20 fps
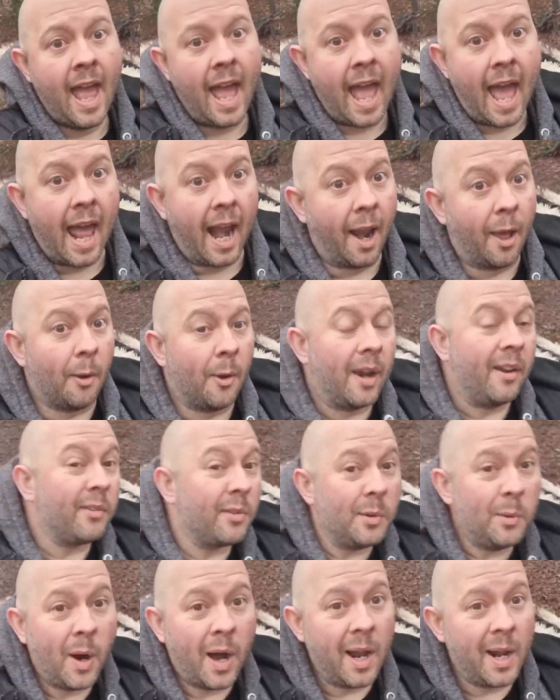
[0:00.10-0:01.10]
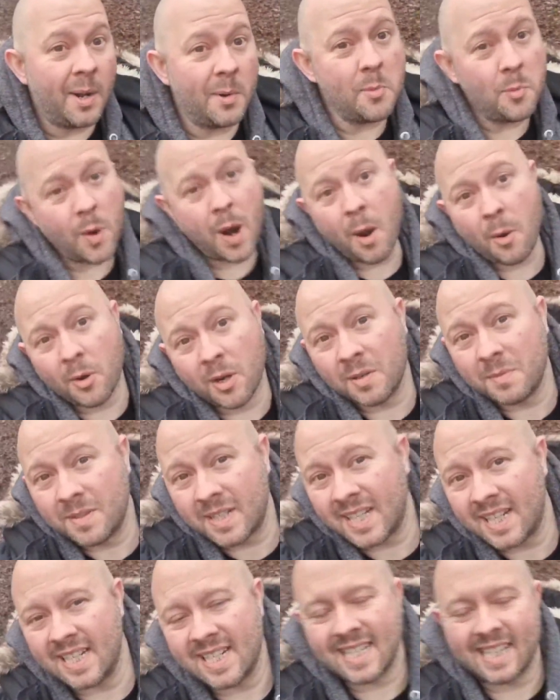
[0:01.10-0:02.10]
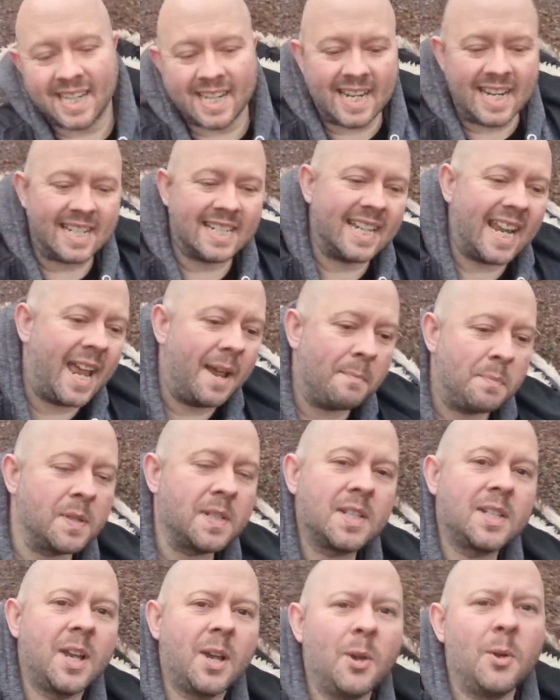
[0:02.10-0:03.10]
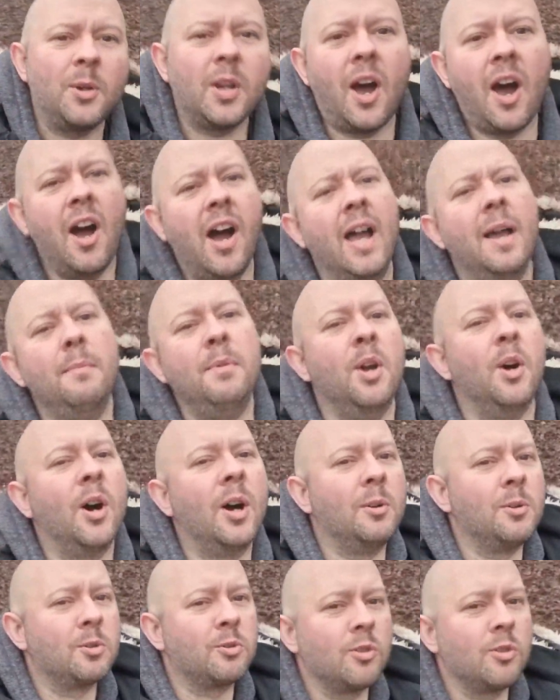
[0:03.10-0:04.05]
Hello everyone, welcome to this latest episode. I am your host